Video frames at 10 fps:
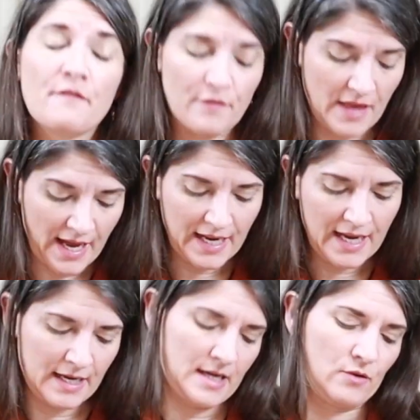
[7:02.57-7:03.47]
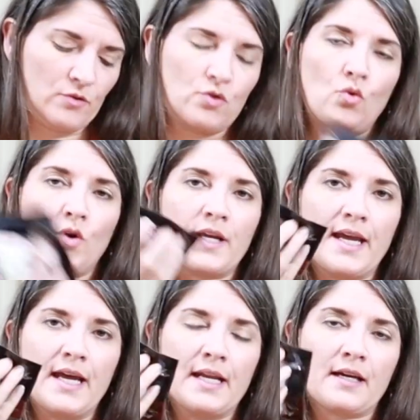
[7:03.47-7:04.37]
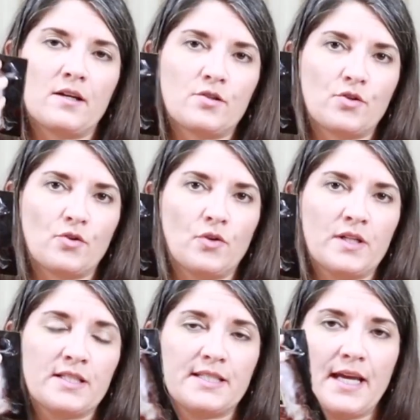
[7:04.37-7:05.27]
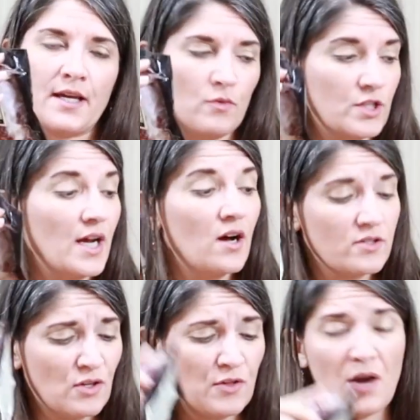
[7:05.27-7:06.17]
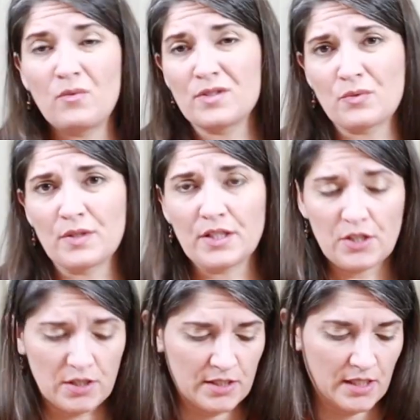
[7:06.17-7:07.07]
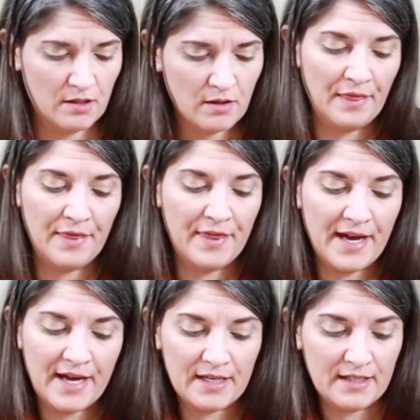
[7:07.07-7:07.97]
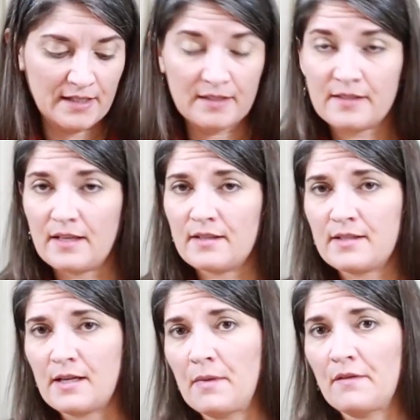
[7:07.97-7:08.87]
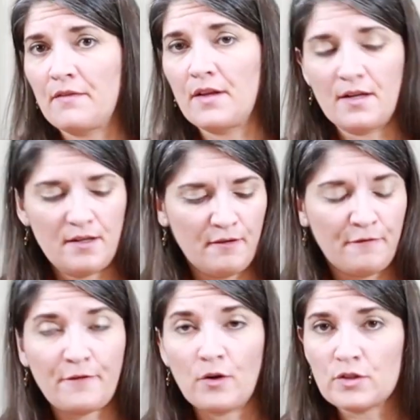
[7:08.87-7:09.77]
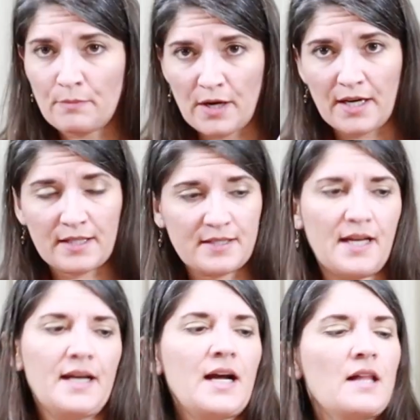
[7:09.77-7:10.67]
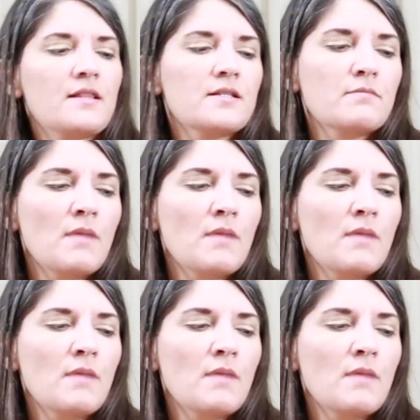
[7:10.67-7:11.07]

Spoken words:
for that 8-ounce organic sirloin steak, which I also thought was a really good deal. That is some of the frozen products that I got this